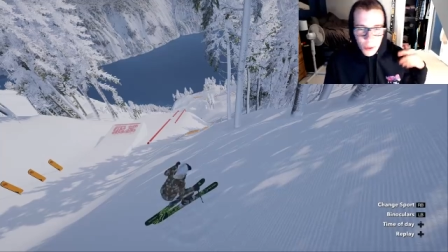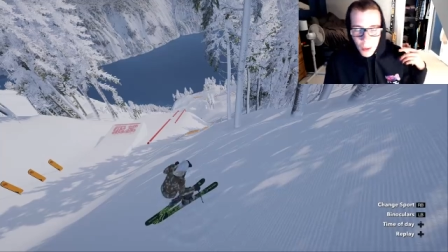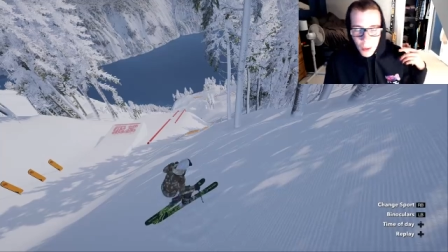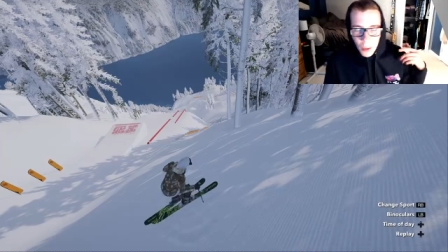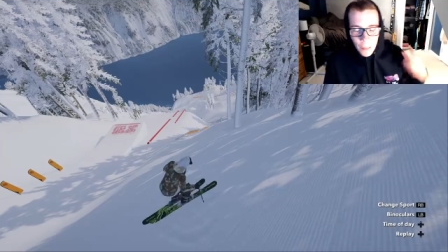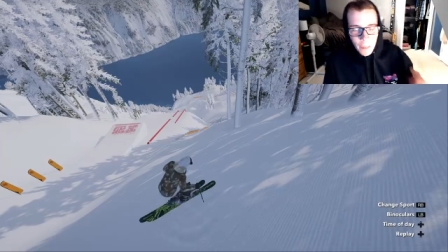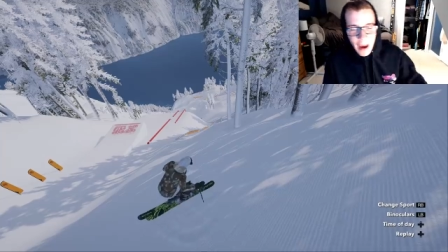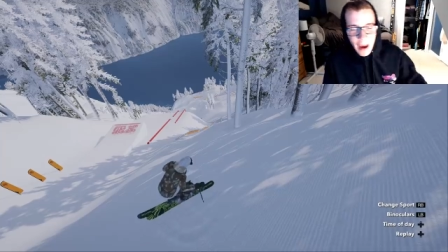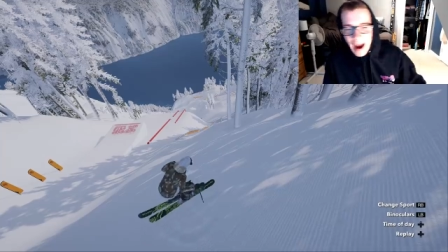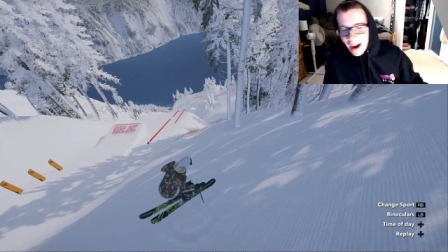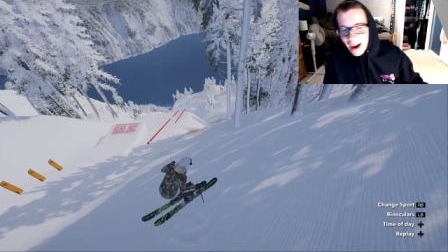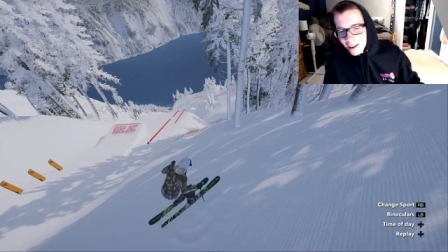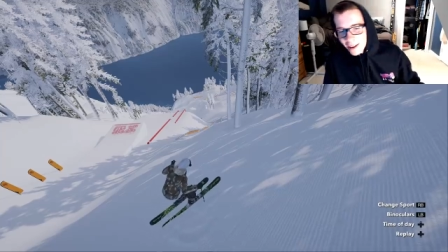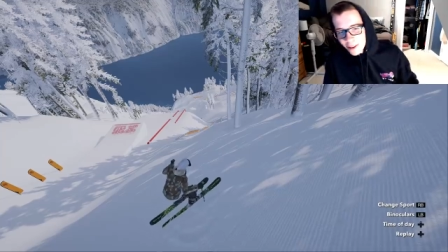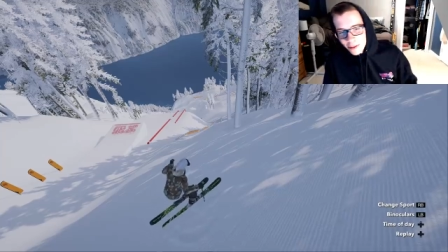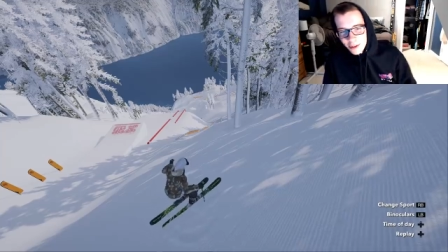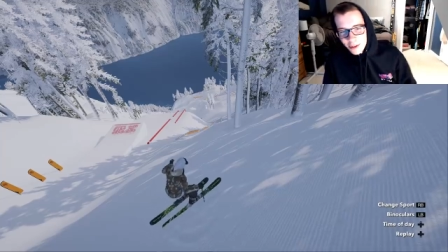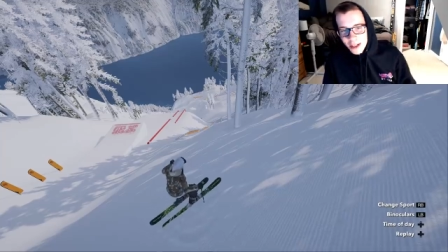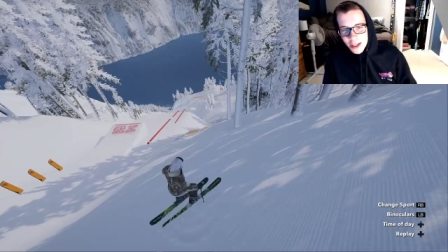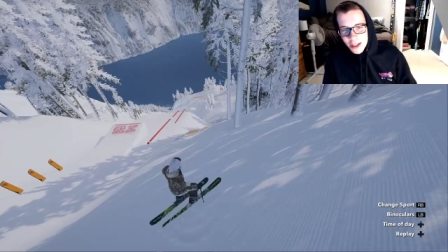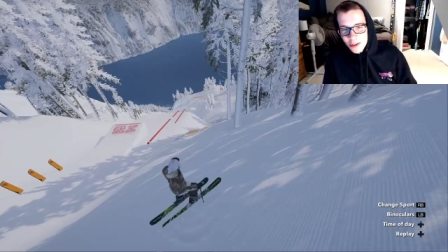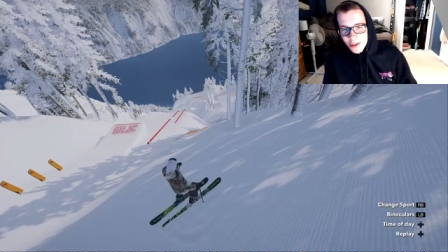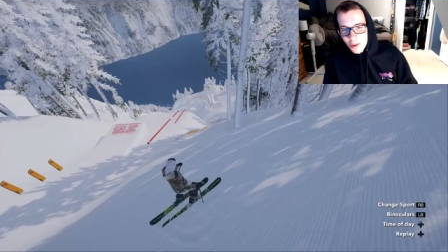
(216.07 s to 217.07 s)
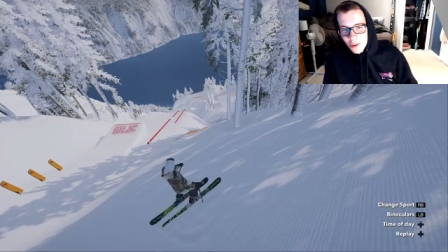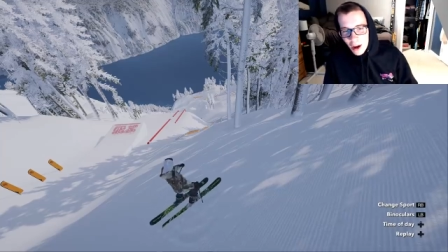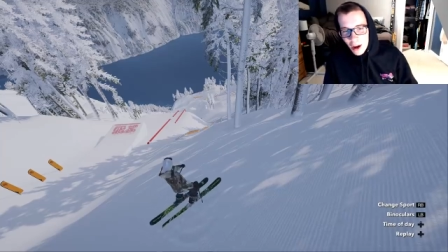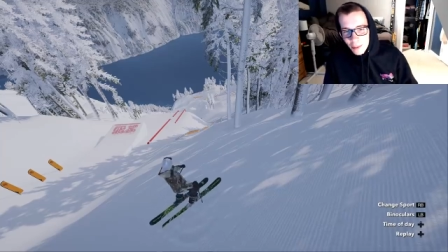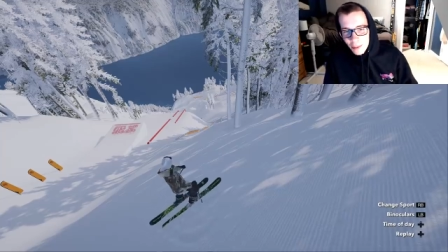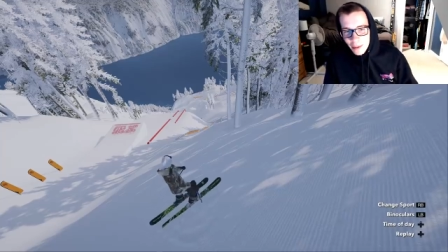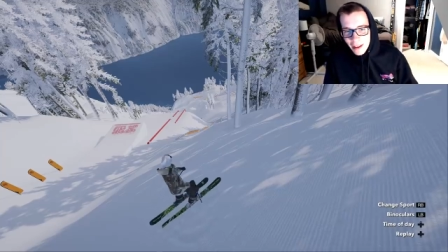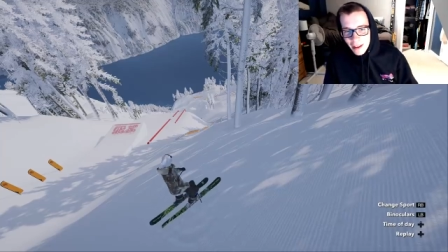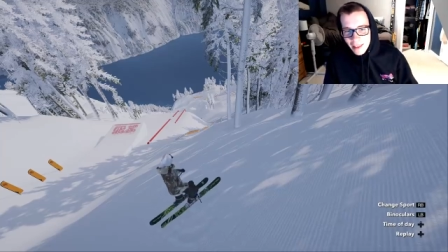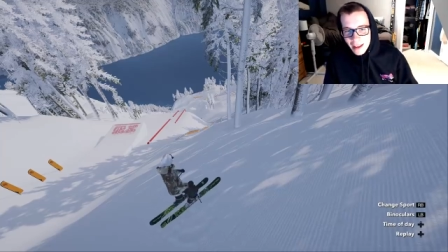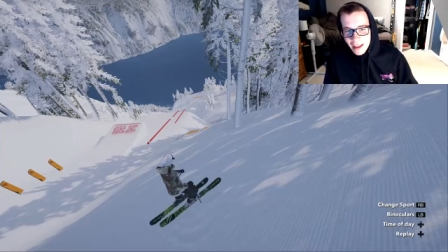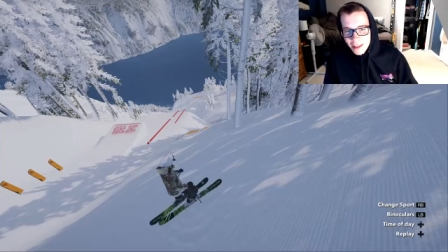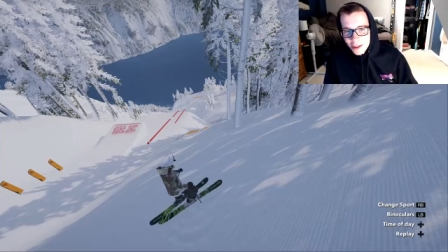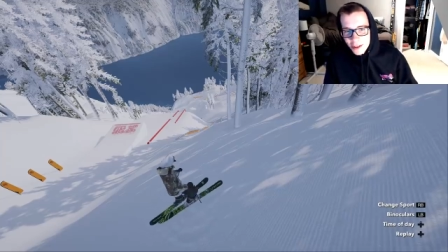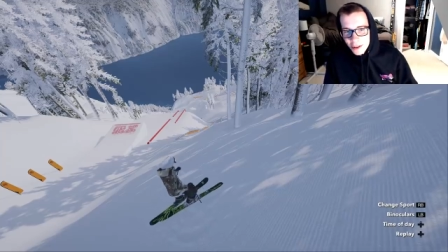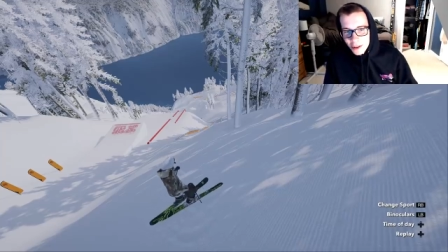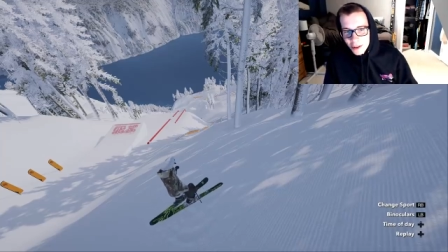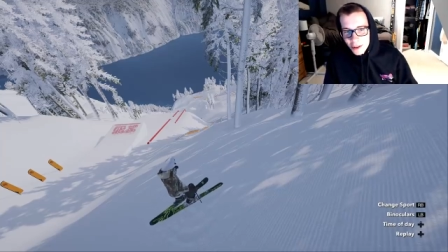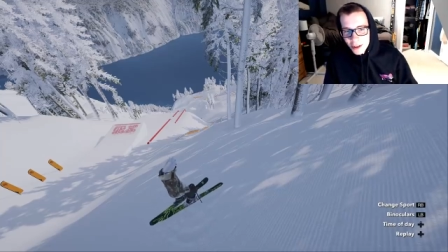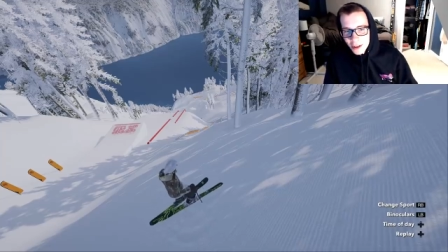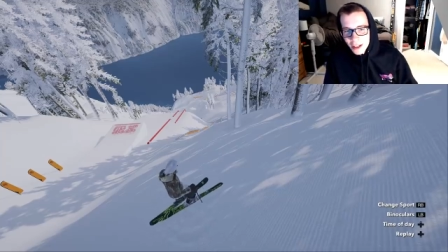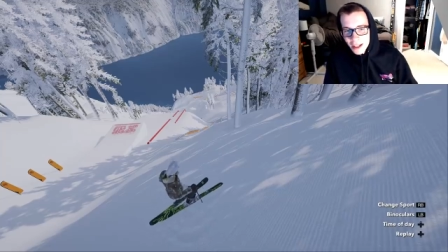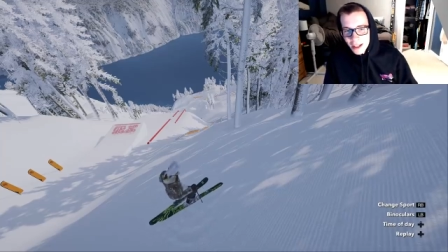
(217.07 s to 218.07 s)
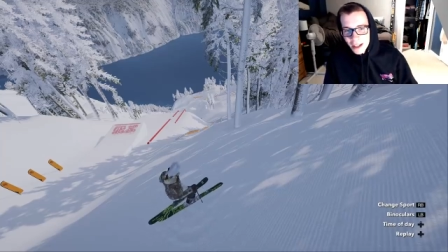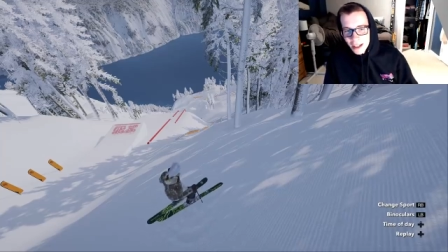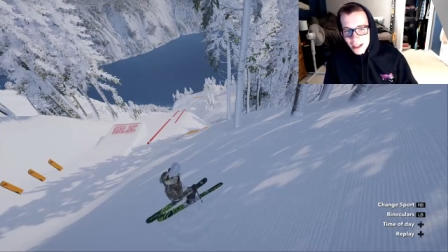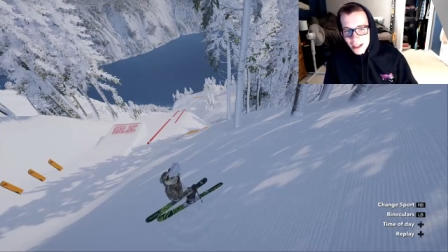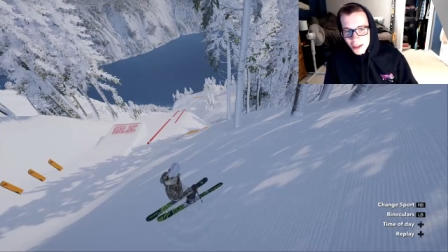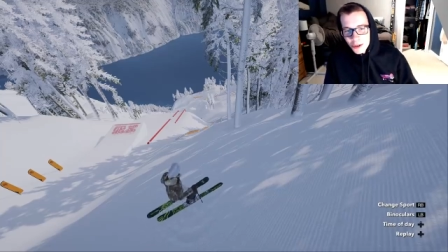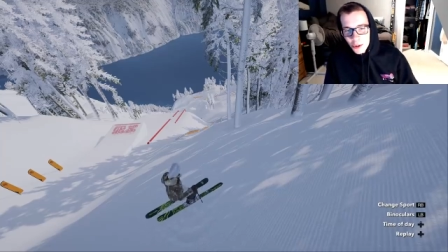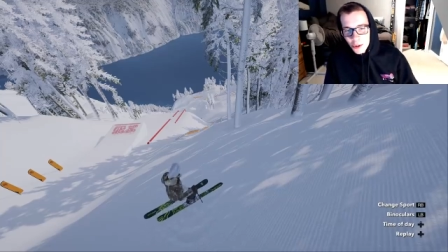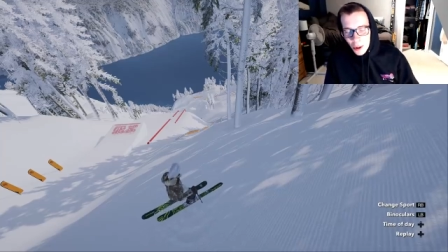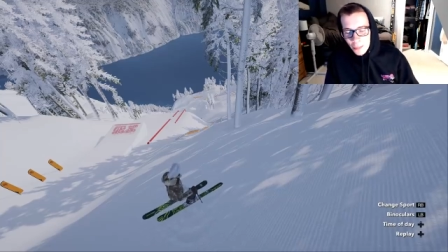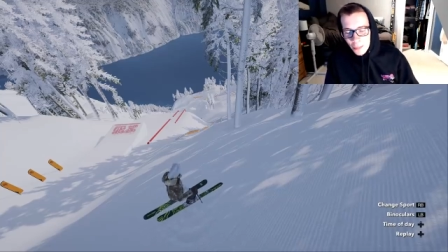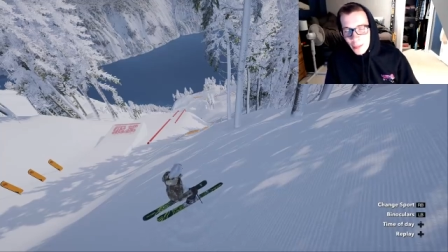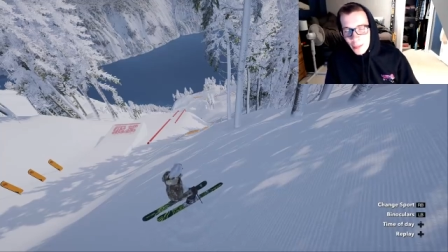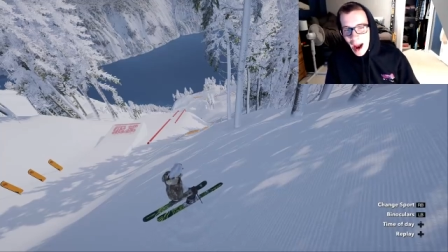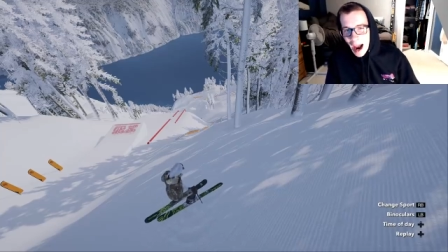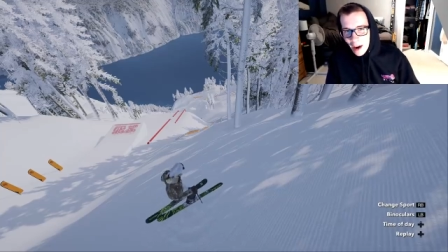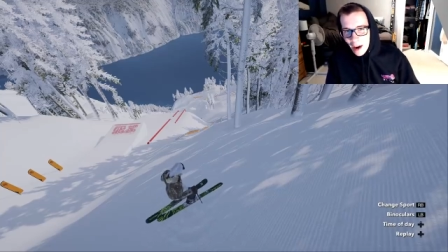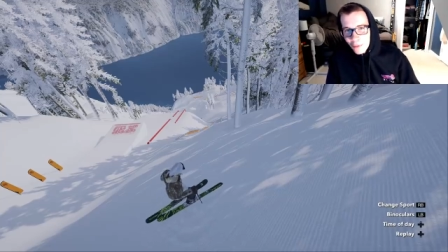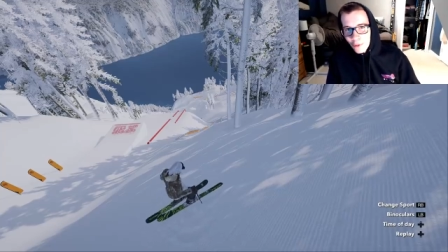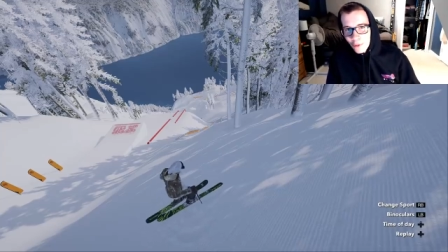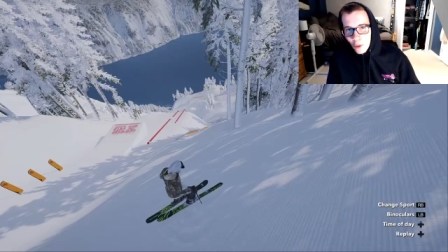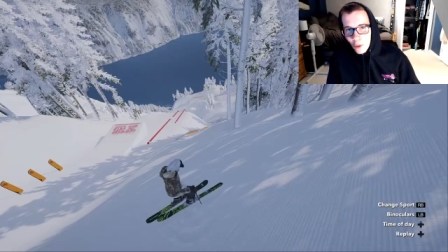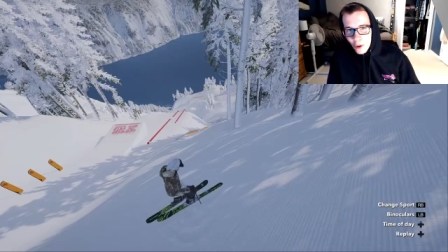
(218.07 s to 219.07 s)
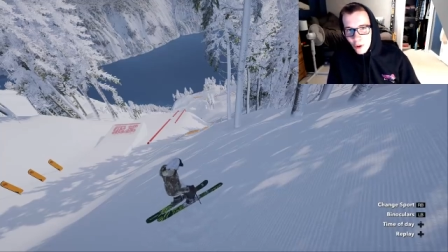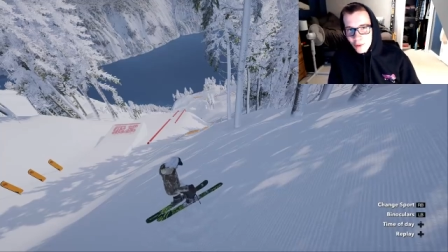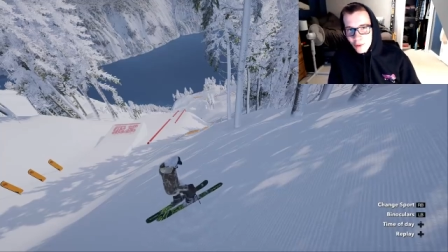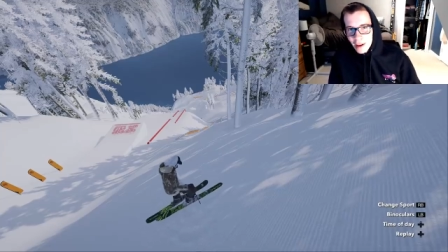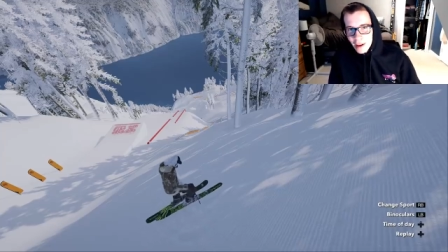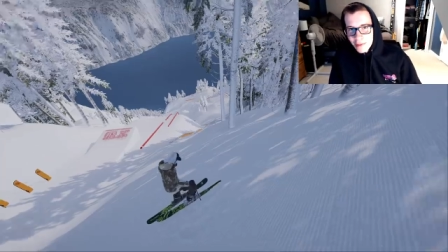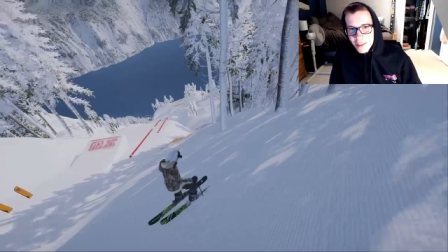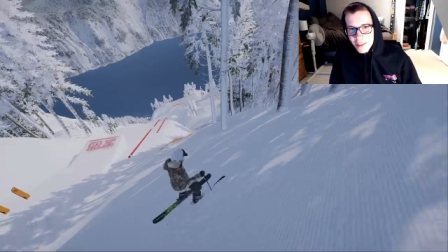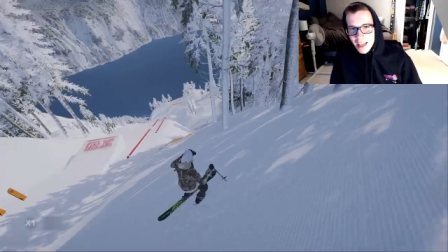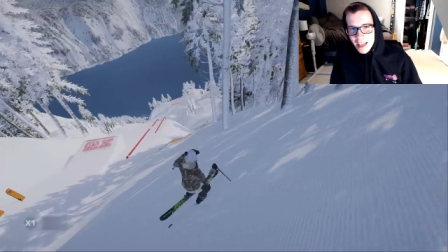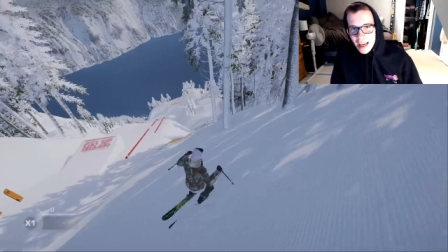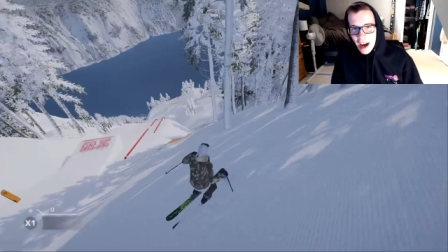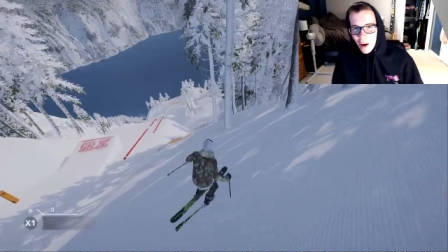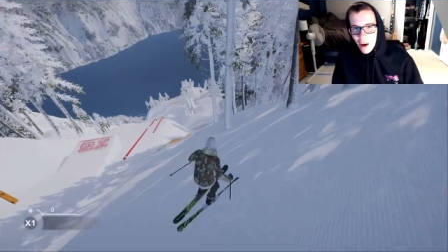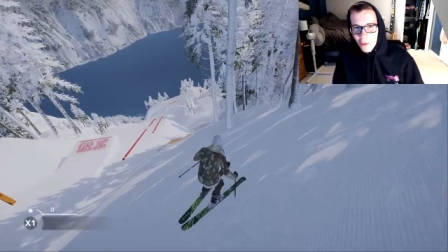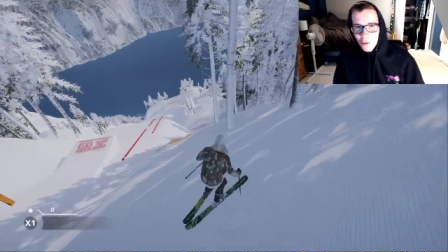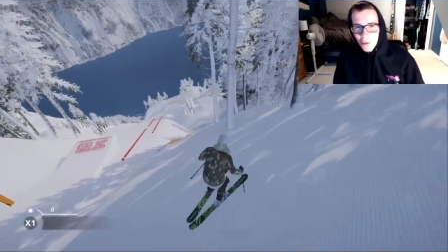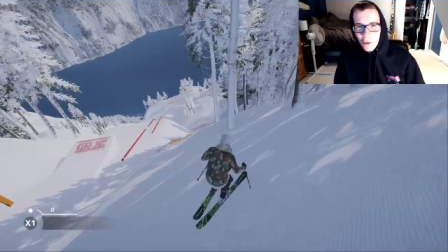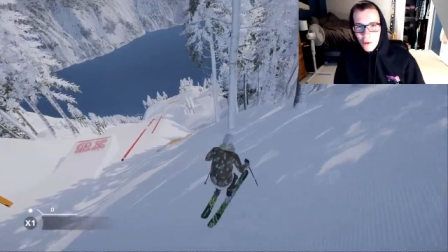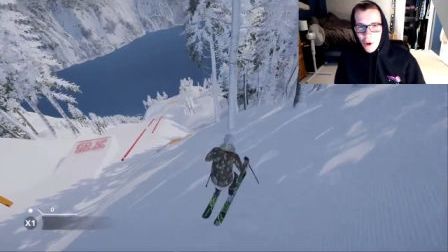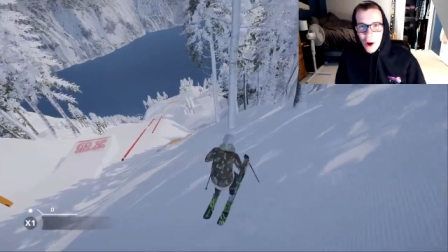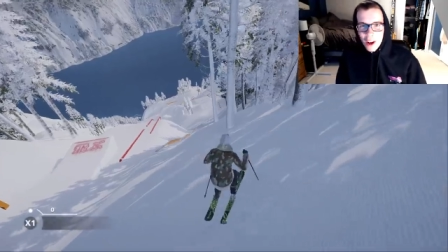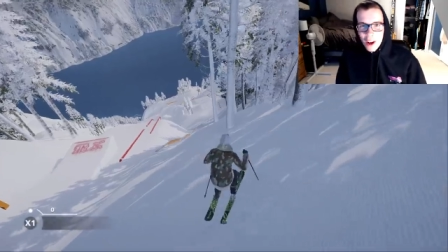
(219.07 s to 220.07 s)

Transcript: a back 3 swap and then do, do a back 450 out for all